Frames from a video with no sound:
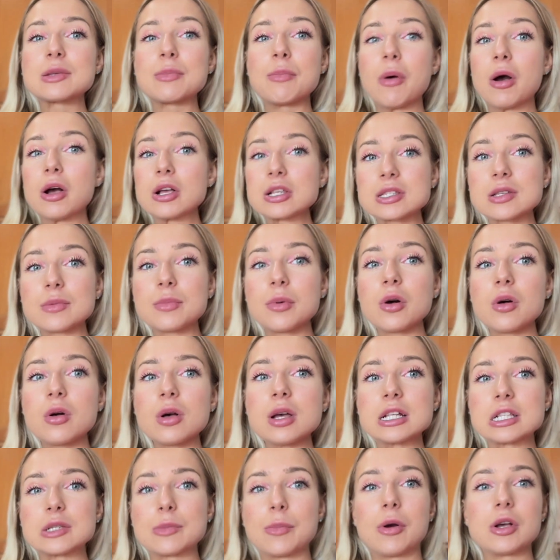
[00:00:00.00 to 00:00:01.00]

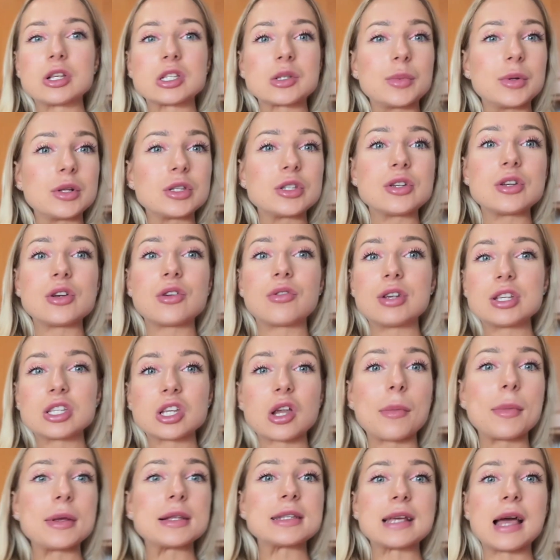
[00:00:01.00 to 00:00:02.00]
possible to increase
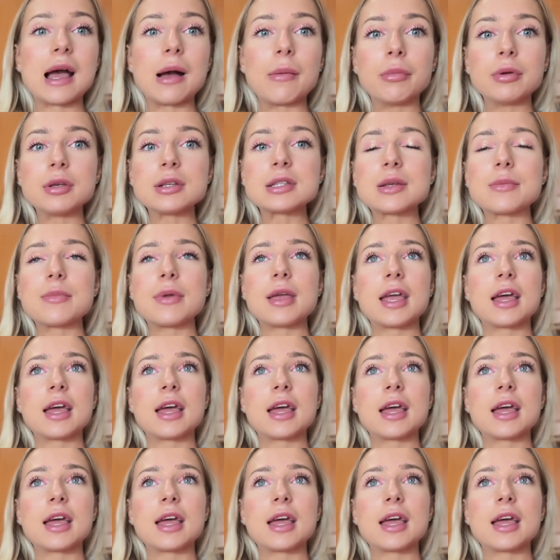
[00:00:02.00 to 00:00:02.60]
your metabolism.